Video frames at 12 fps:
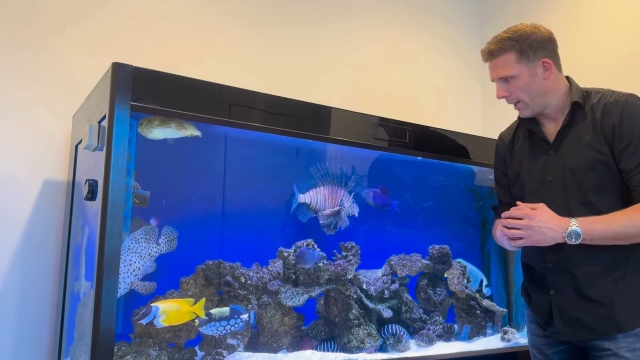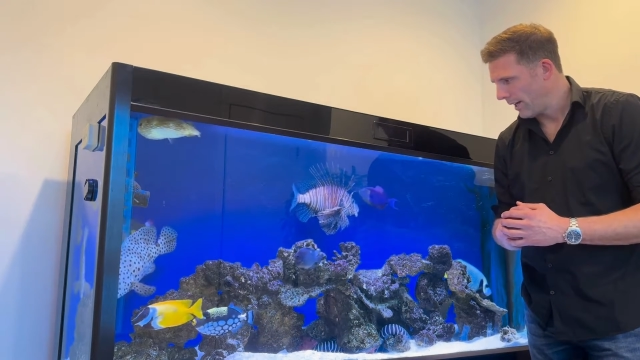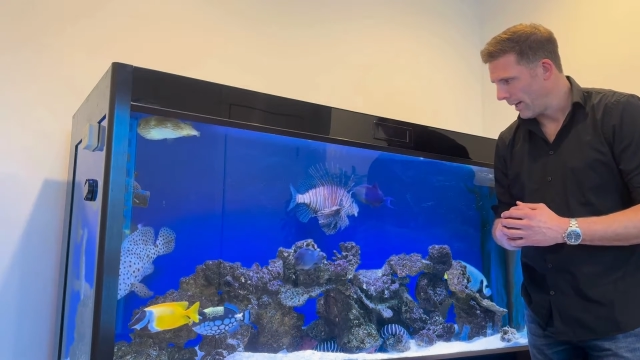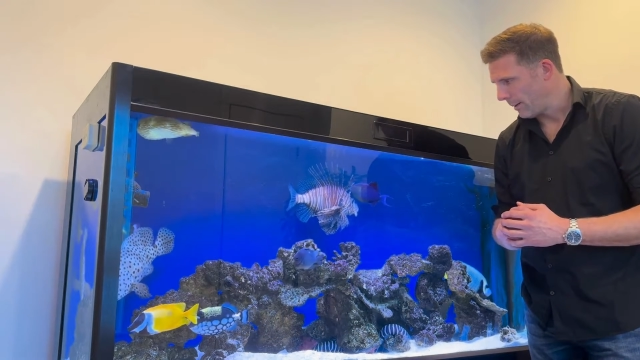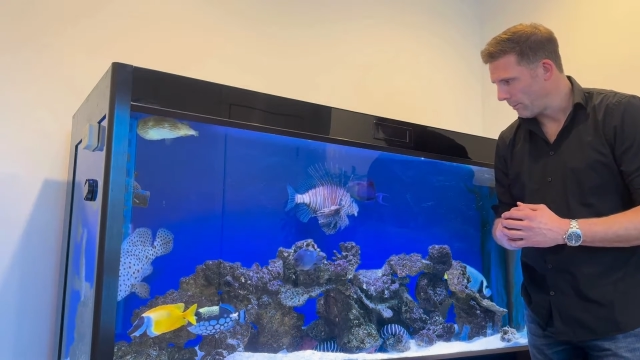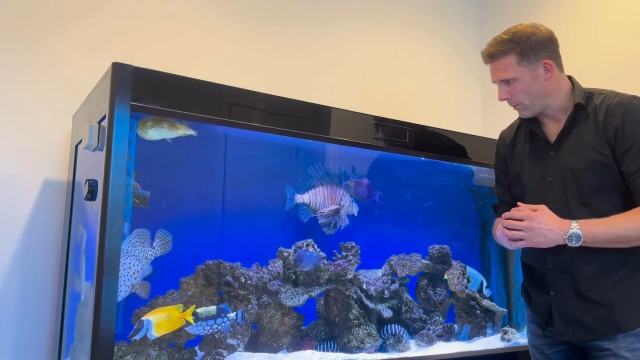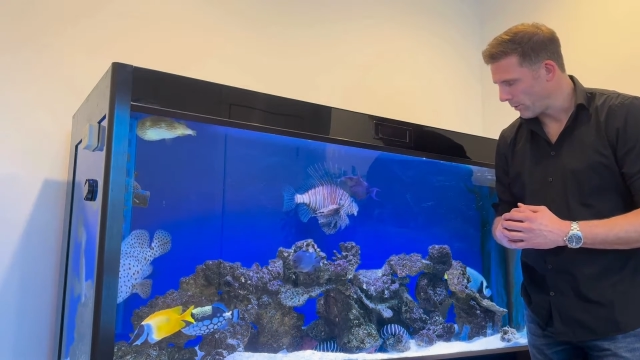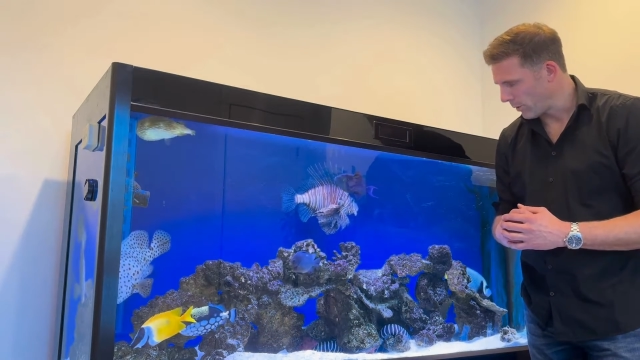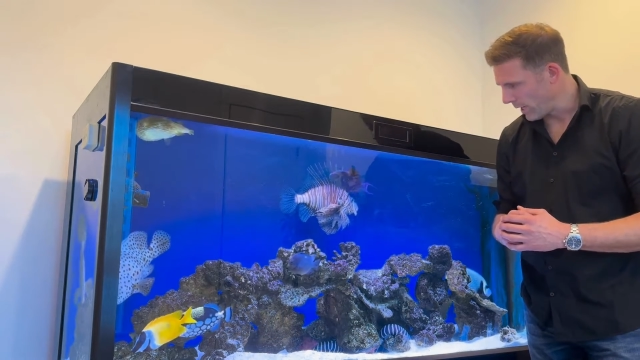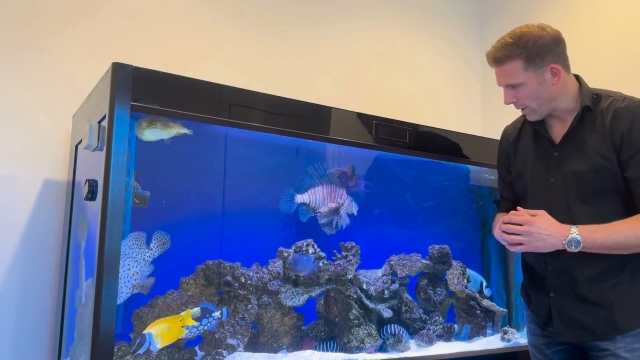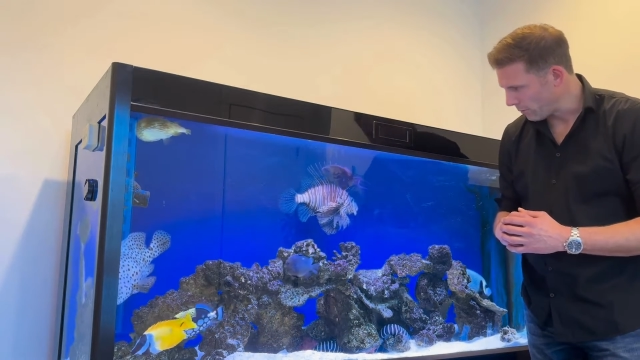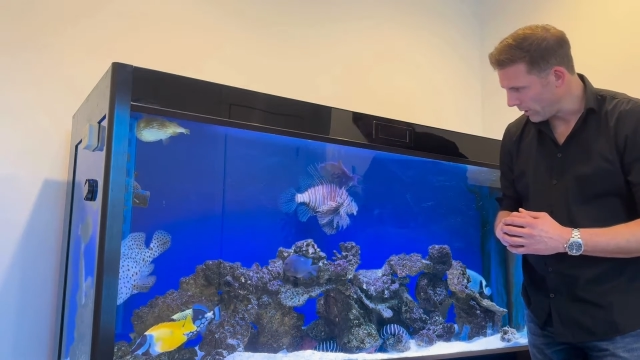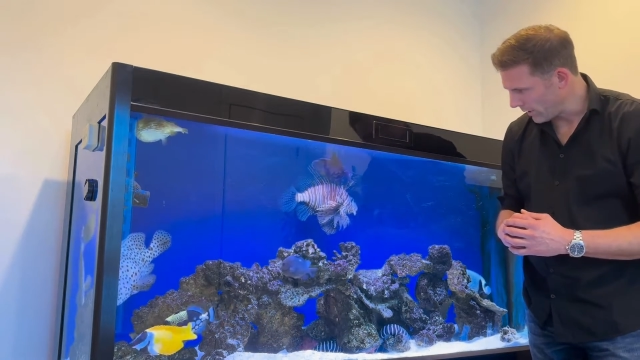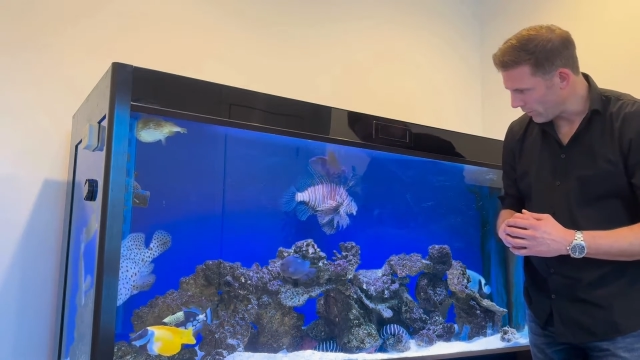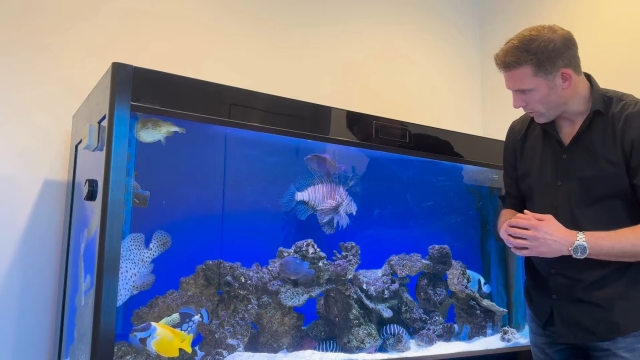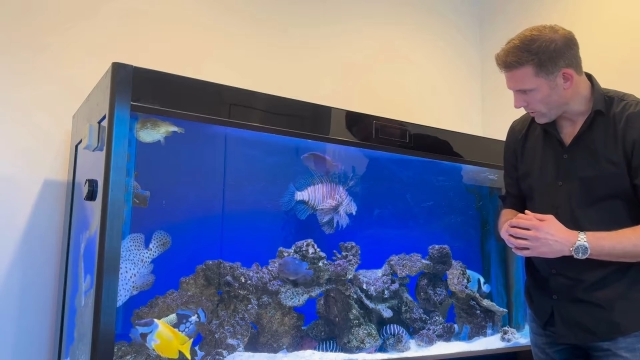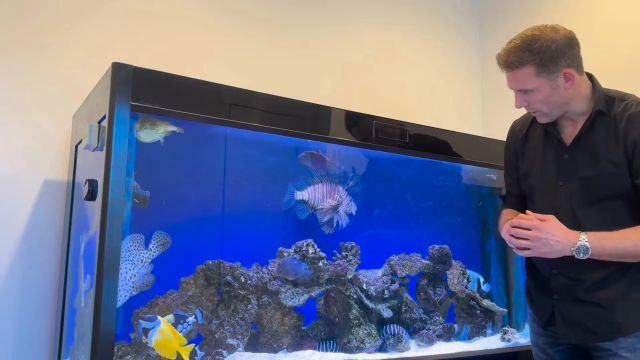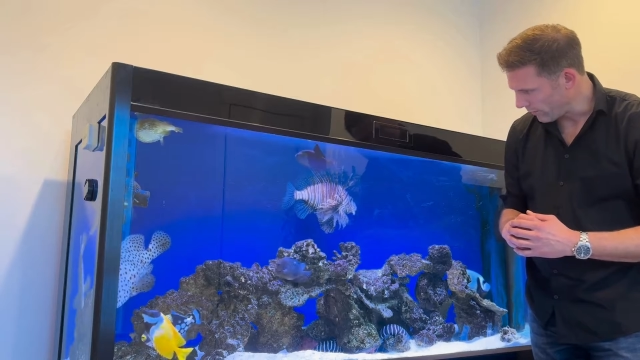So yeah, really interesting
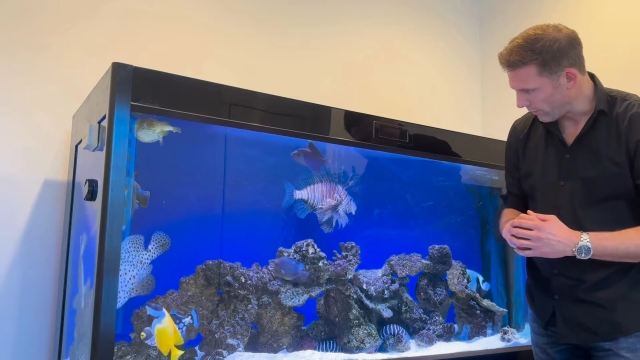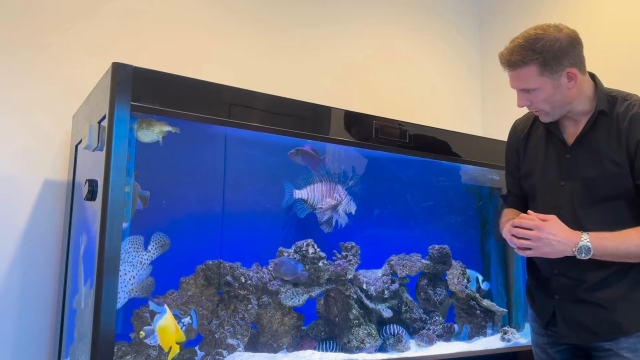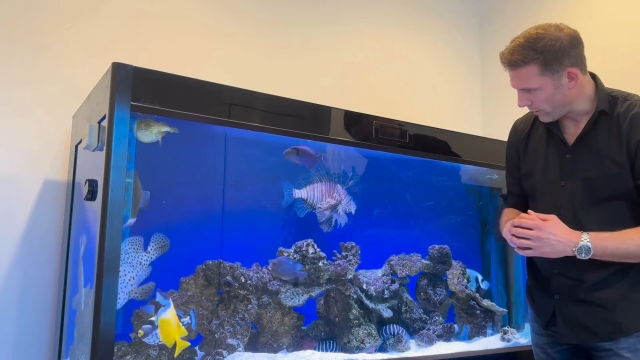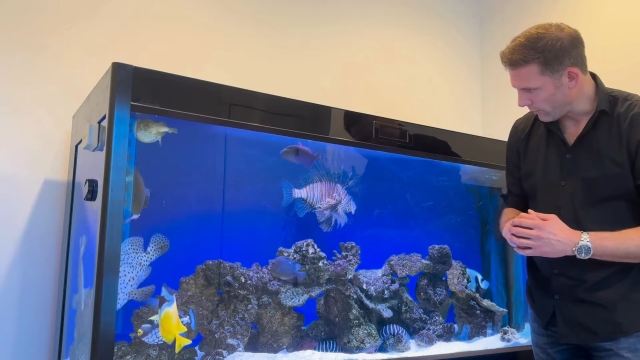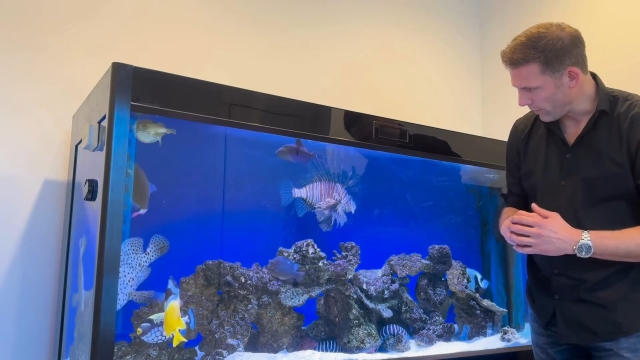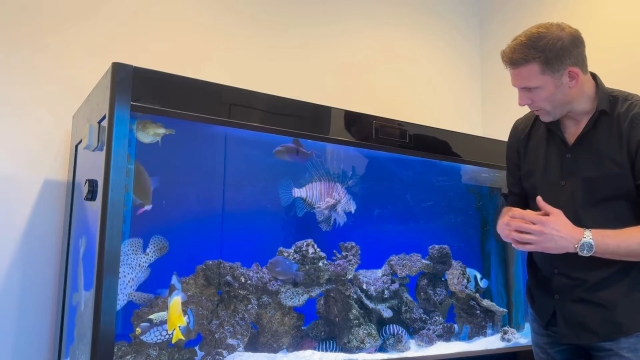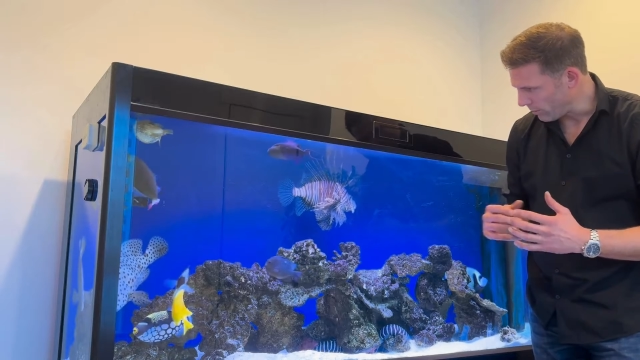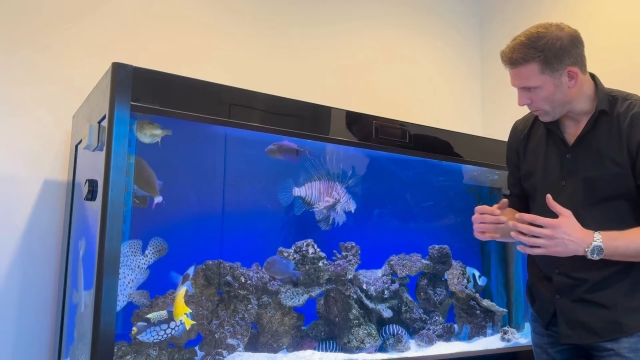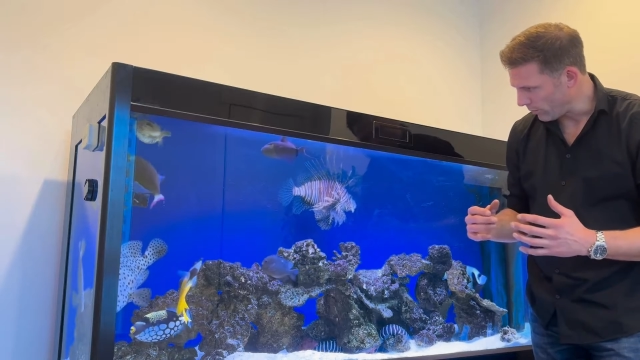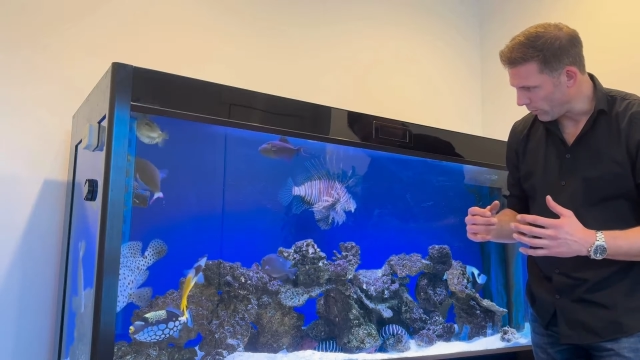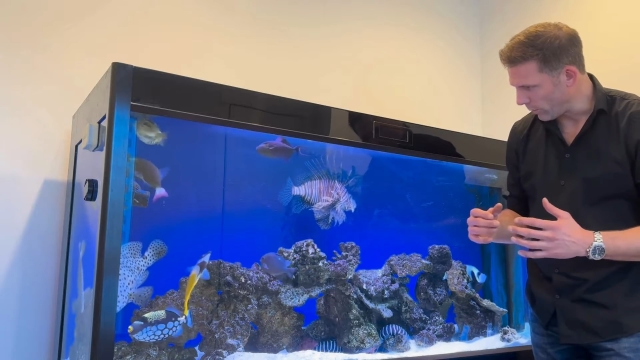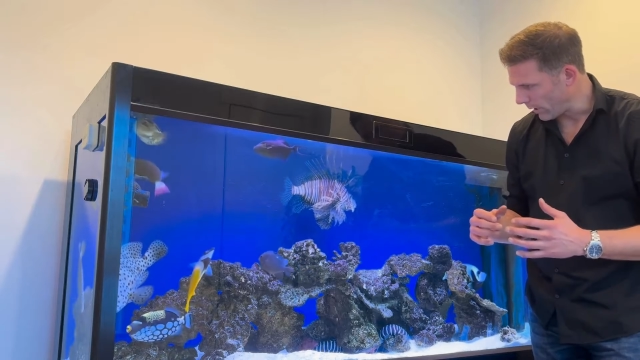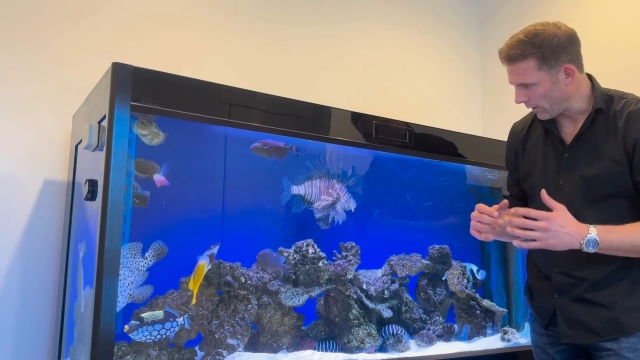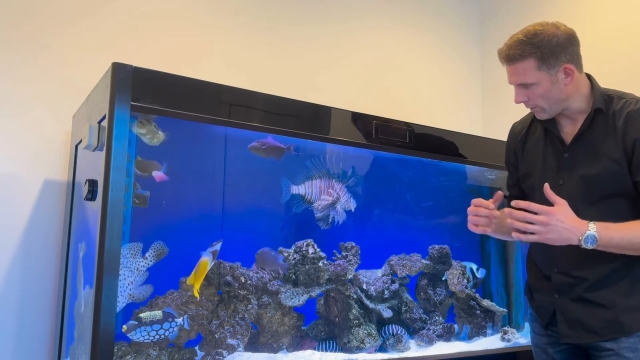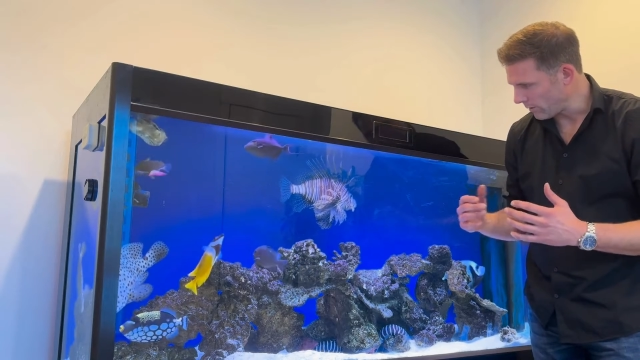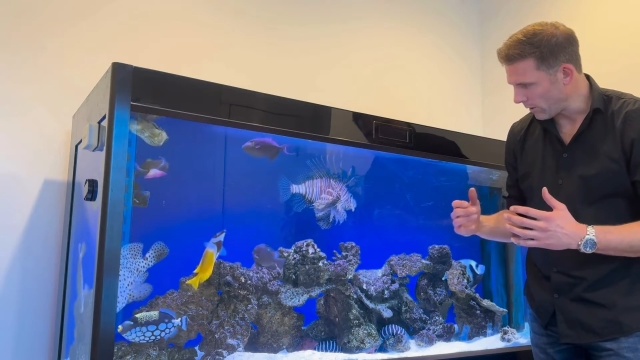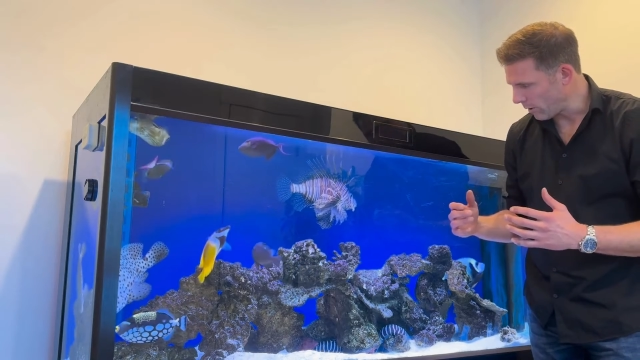fish, very beautiful. Get lots of comments.